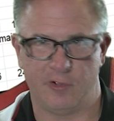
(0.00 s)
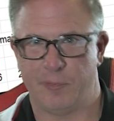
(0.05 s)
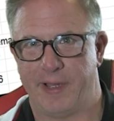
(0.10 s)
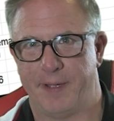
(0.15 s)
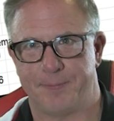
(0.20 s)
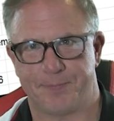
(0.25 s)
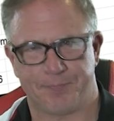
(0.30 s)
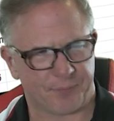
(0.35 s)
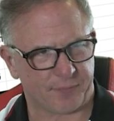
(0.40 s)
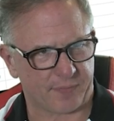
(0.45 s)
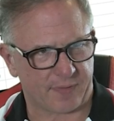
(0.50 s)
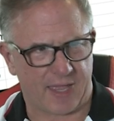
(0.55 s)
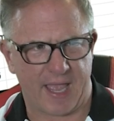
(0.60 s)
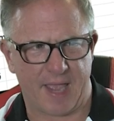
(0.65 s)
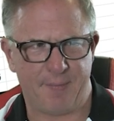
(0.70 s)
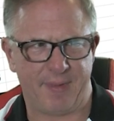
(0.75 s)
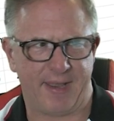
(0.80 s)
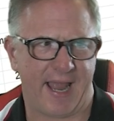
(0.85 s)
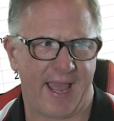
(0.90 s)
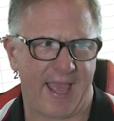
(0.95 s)
But
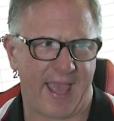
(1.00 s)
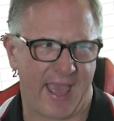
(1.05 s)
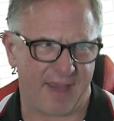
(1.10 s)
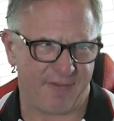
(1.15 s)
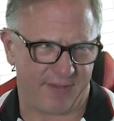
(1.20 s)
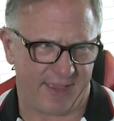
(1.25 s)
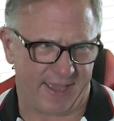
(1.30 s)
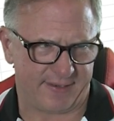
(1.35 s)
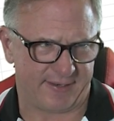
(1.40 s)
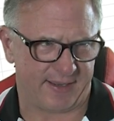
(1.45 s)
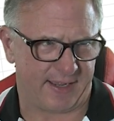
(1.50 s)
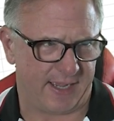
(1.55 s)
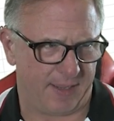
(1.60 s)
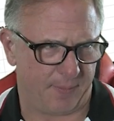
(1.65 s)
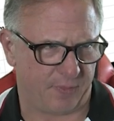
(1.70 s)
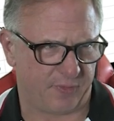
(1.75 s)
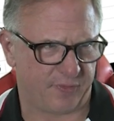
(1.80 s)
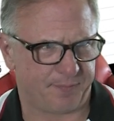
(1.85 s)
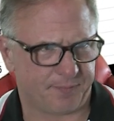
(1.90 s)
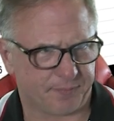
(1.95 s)
I have had
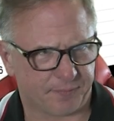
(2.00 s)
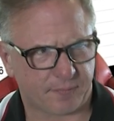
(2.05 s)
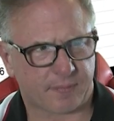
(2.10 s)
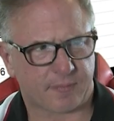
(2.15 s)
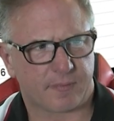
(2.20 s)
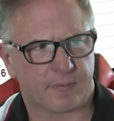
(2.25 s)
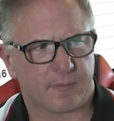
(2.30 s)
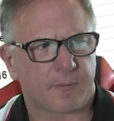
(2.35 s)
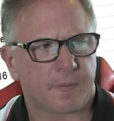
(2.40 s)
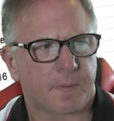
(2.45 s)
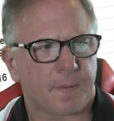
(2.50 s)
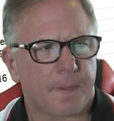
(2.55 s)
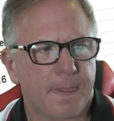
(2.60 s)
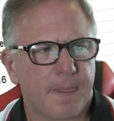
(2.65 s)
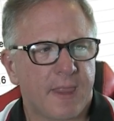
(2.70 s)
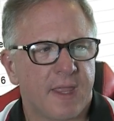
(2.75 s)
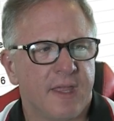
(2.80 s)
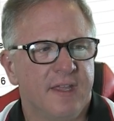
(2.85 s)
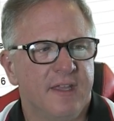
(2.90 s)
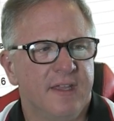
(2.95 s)
times.
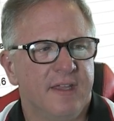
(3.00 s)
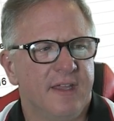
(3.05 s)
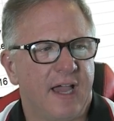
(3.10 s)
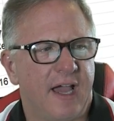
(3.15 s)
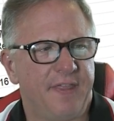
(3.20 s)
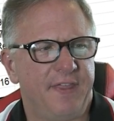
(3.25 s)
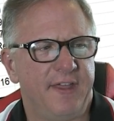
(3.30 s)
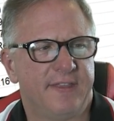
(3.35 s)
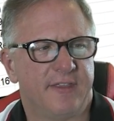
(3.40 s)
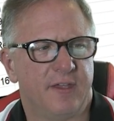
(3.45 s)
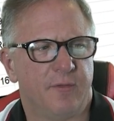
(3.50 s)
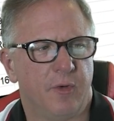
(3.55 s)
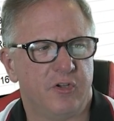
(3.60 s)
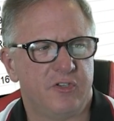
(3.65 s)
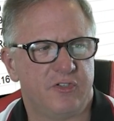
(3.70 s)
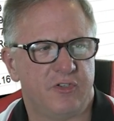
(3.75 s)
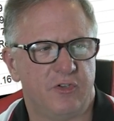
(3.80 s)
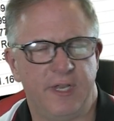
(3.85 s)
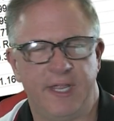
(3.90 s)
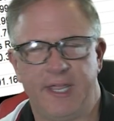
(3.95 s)
I think the
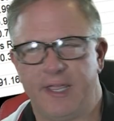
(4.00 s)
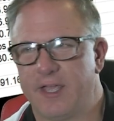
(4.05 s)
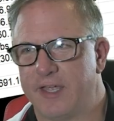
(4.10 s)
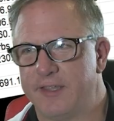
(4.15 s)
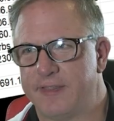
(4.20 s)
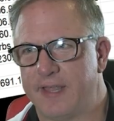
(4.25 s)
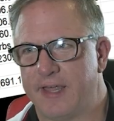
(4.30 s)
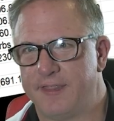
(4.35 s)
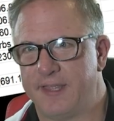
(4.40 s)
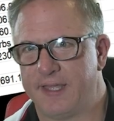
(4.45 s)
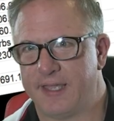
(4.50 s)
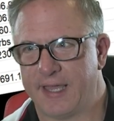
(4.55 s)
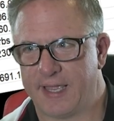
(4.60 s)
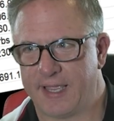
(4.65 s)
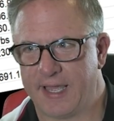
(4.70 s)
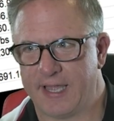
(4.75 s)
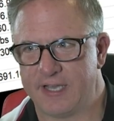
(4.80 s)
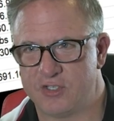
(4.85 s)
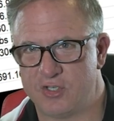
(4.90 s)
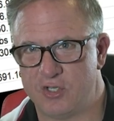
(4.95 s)
most unique, I think I
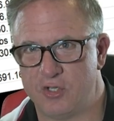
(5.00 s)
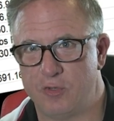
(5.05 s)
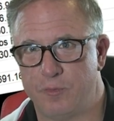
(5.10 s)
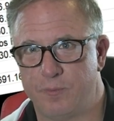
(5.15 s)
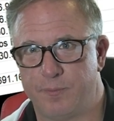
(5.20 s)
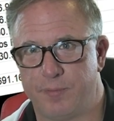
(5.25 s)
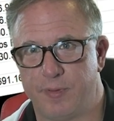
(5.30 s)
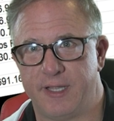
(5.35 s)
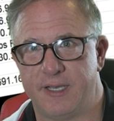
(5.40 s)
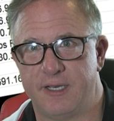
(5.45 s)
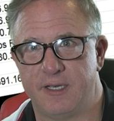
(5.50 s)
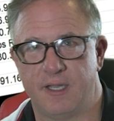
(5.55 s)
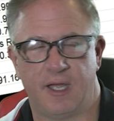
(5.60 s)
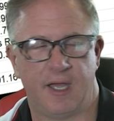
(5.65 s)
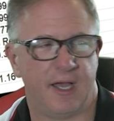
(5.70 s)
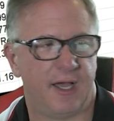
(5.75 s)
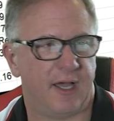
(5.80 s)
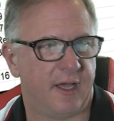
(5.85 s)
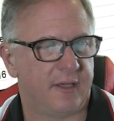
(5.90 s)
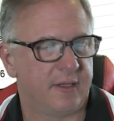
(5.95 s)
got 2
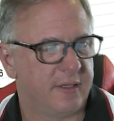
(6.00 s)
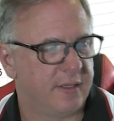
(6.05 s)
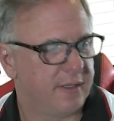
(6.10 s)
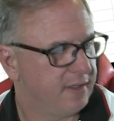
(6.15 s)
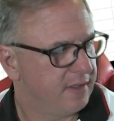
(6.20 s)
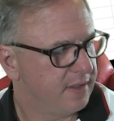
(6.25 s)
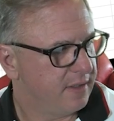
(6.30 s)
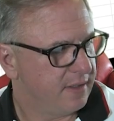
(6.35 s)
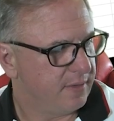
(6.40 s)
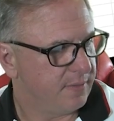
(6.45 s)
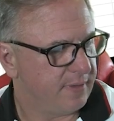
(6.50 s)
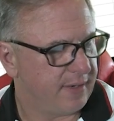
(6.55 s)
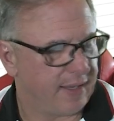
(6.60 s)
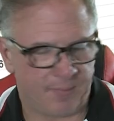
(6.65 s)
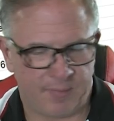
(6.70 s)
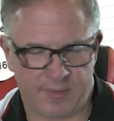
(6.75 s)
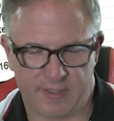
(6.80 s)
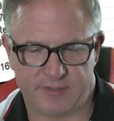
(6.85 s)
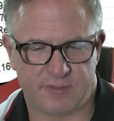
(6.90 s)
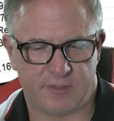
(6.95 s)
not
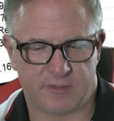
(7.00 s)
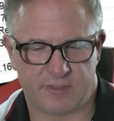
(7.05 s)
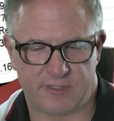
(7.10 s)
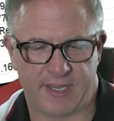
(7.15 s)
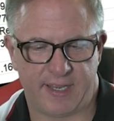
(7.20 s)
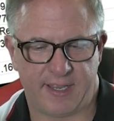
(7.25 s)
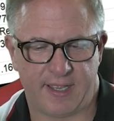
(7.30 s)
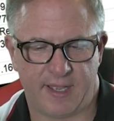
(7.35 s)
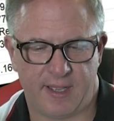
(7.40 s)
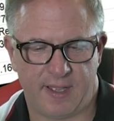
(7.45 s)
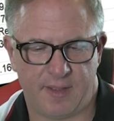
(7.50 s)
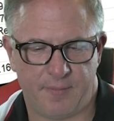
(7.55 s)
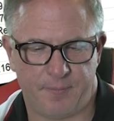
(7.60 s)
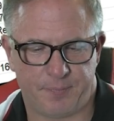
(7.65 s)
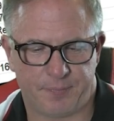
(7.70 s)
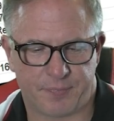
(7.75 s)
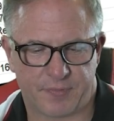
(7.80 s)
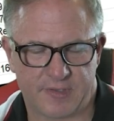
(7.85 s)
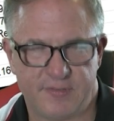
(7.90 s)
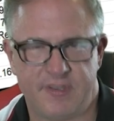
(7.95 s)
blood soaked J,
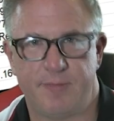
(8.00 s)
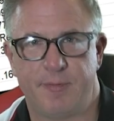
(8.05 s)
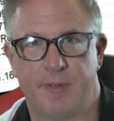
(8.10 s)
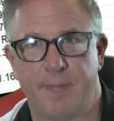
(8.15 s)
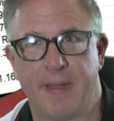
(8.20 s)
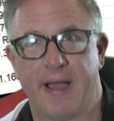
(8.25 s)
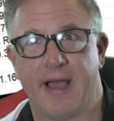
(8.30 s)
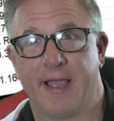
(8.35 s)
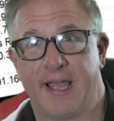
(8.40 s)
seeping bile.